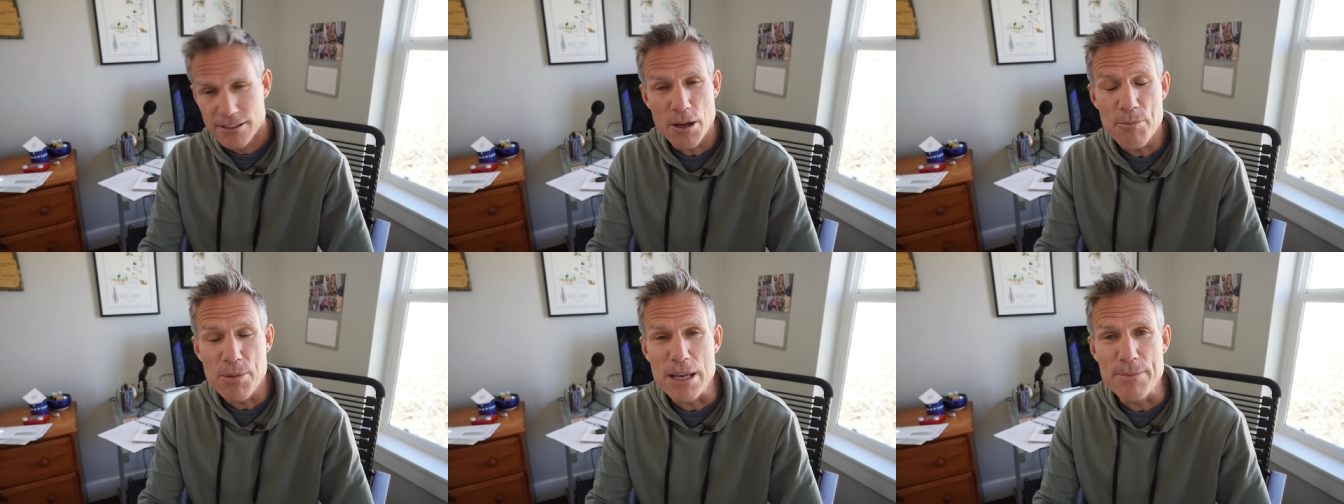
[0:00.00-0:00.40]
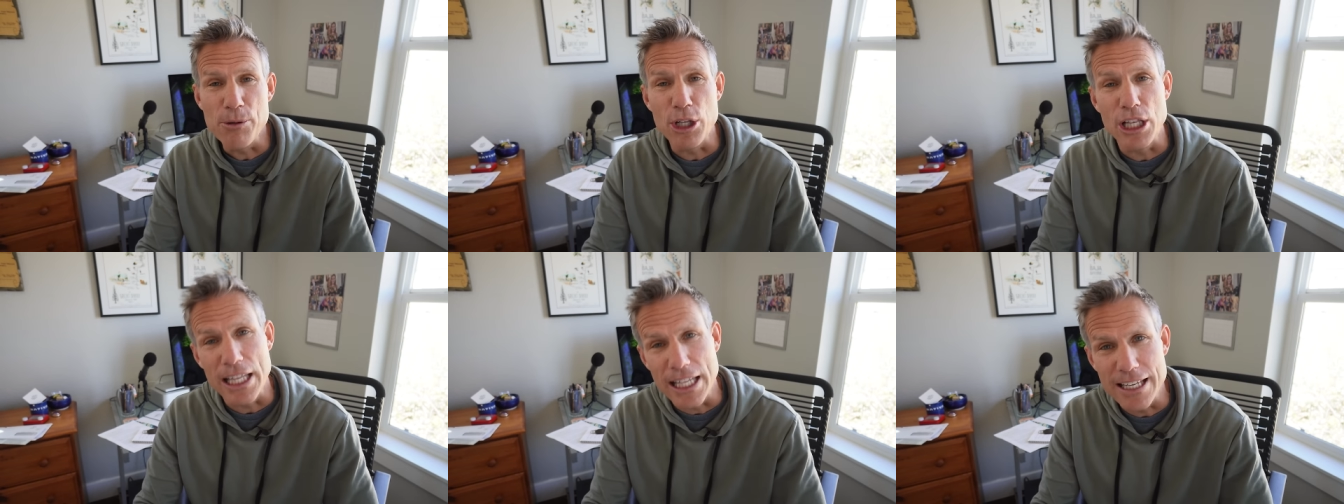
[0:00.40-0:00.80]
Some
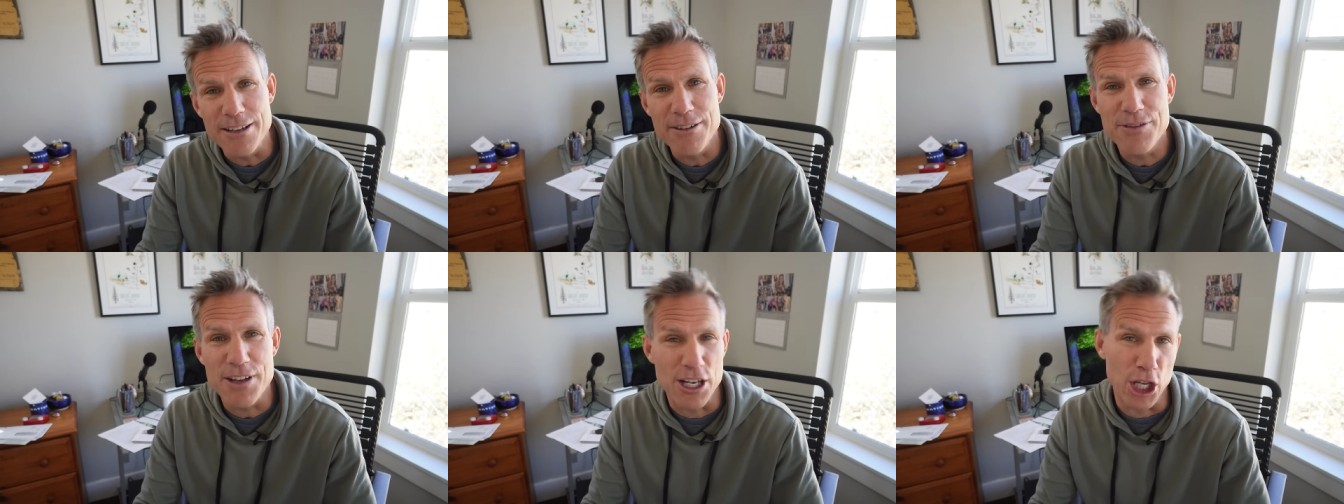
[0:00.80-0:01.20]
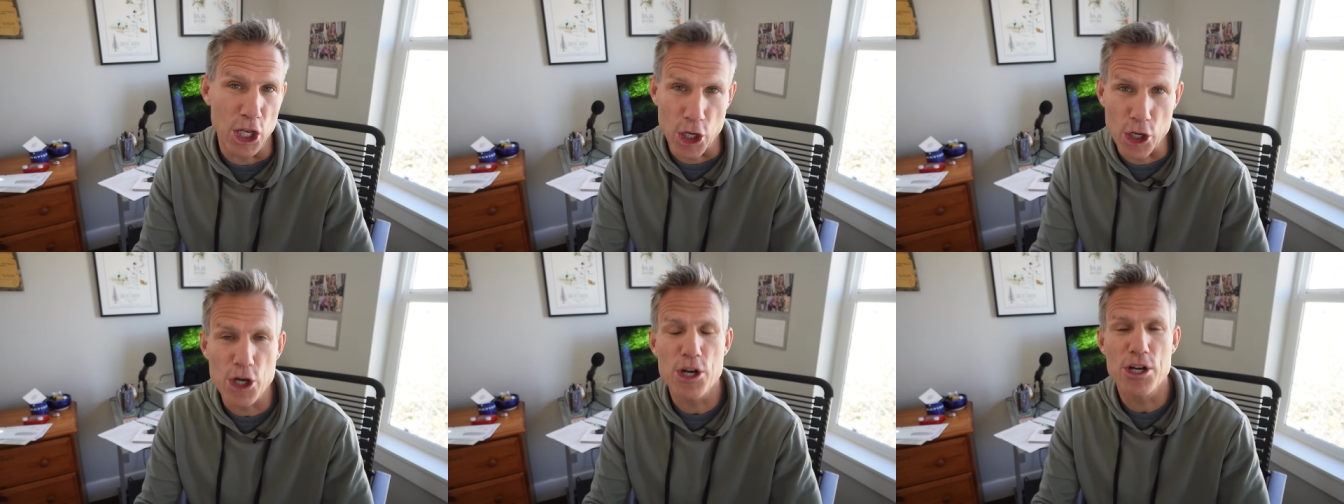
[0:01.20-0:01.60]
people live and
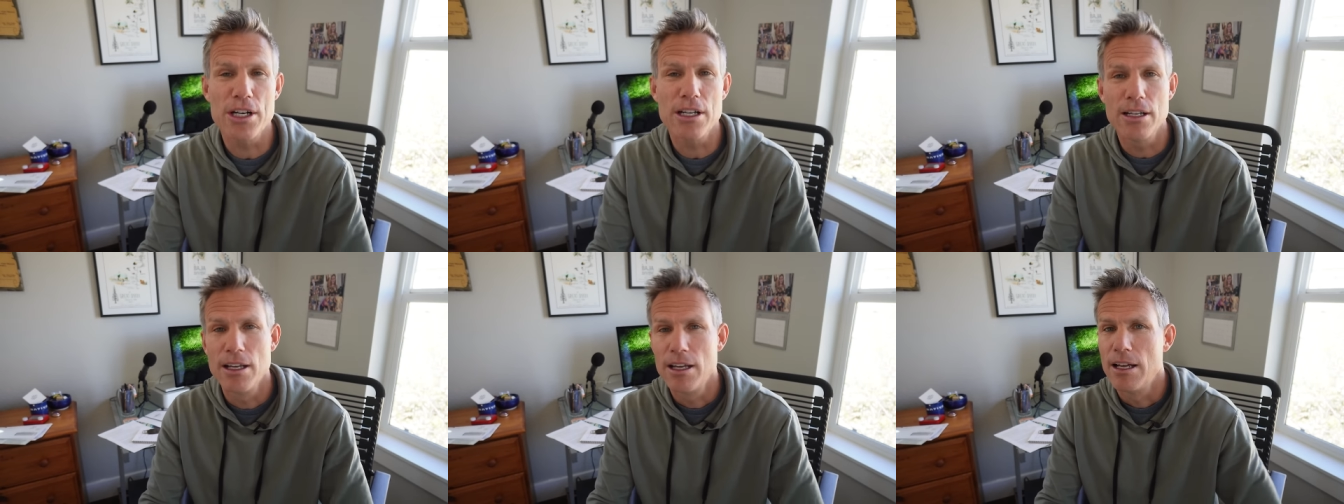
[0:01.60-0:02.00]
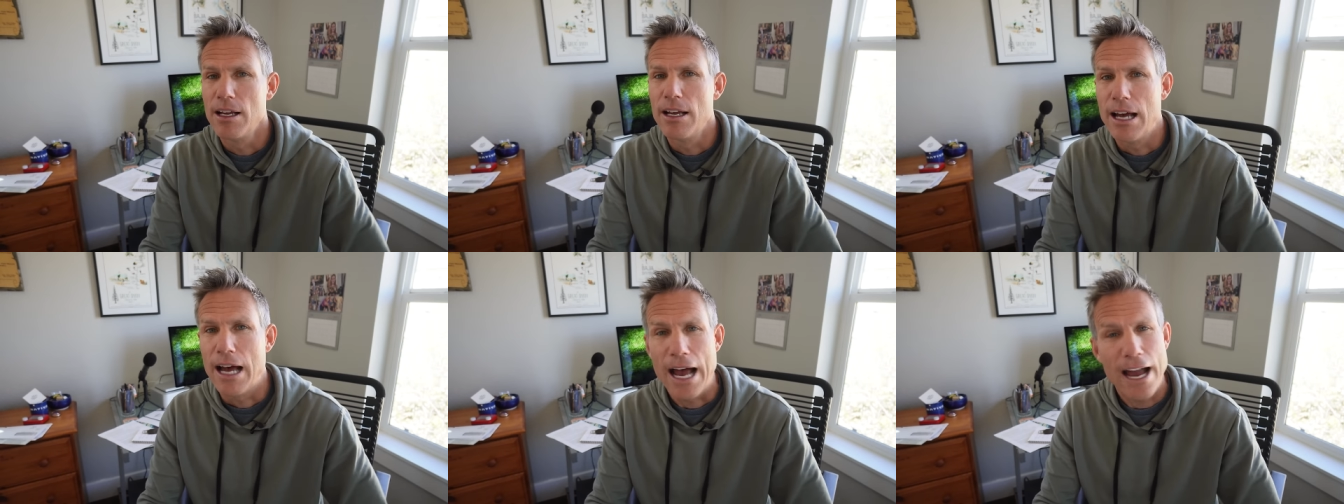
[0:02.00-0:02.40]
learn.
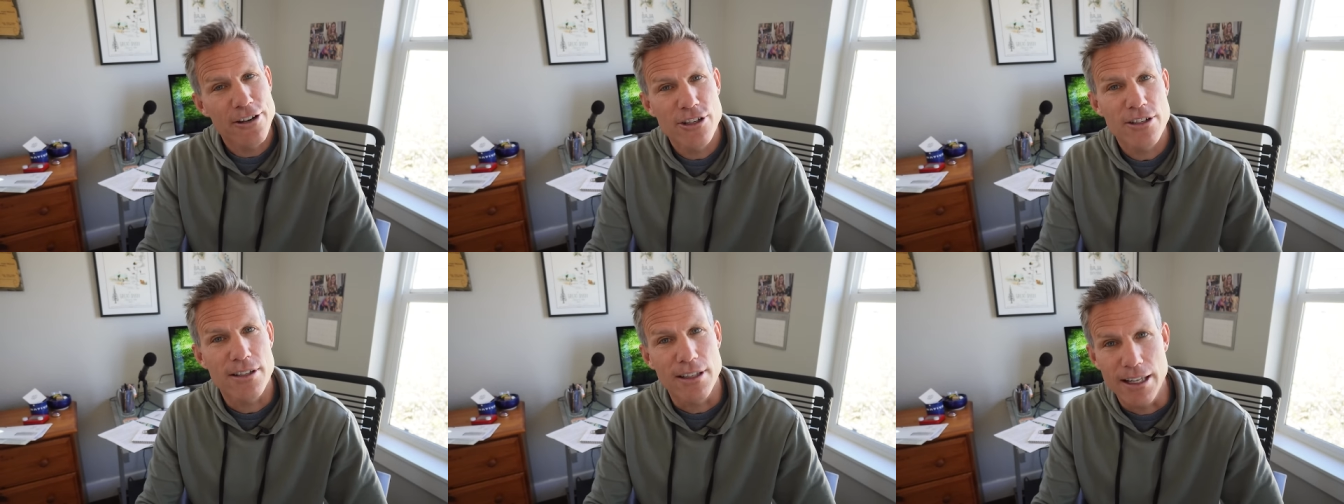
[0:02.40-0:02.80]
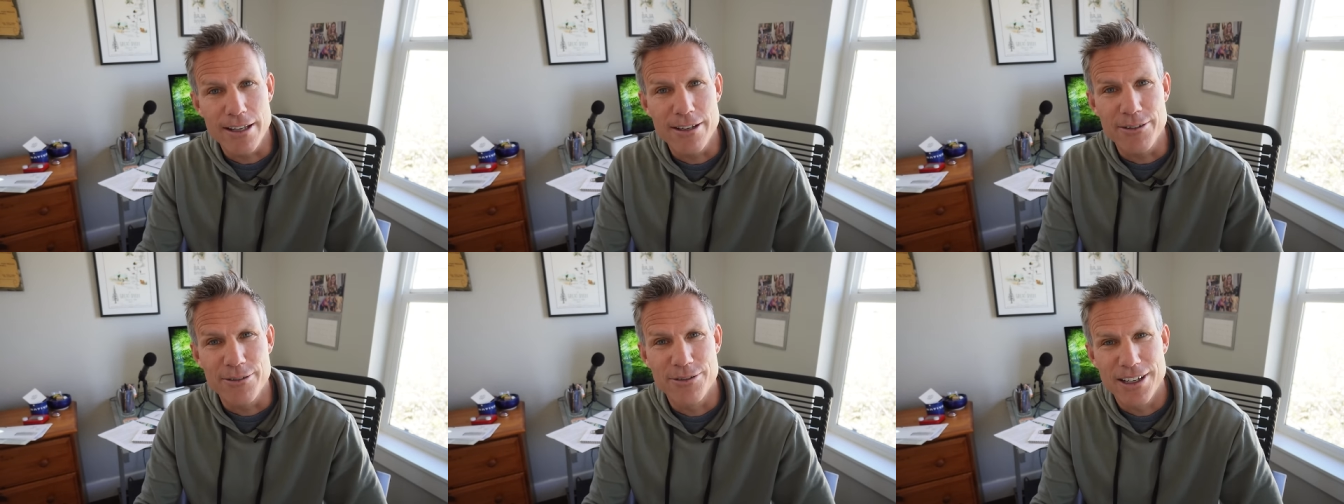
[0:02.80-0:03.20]
I just
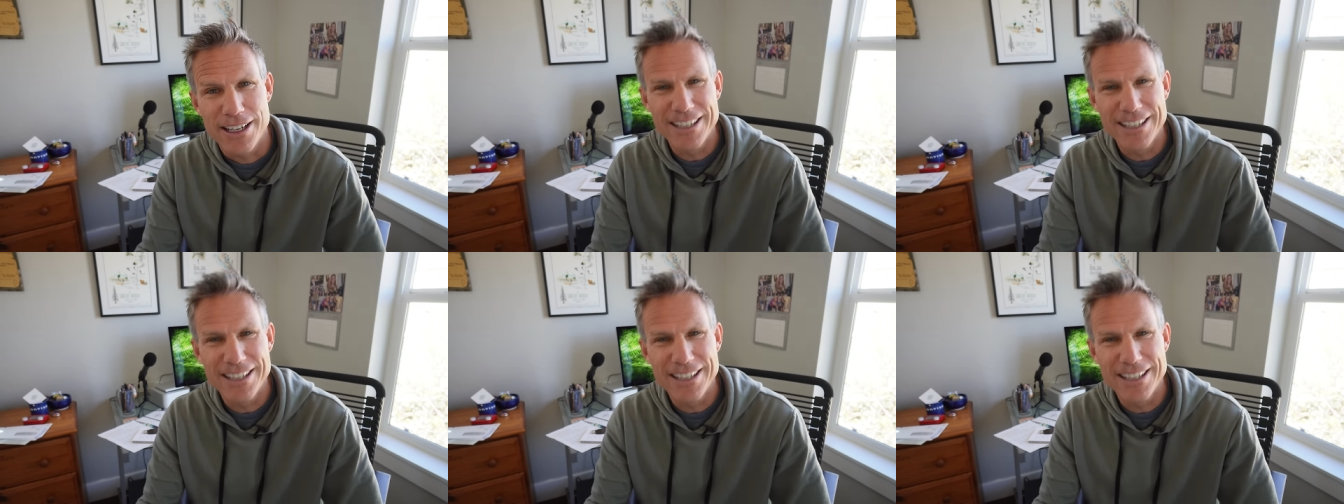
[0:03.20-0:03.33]
live.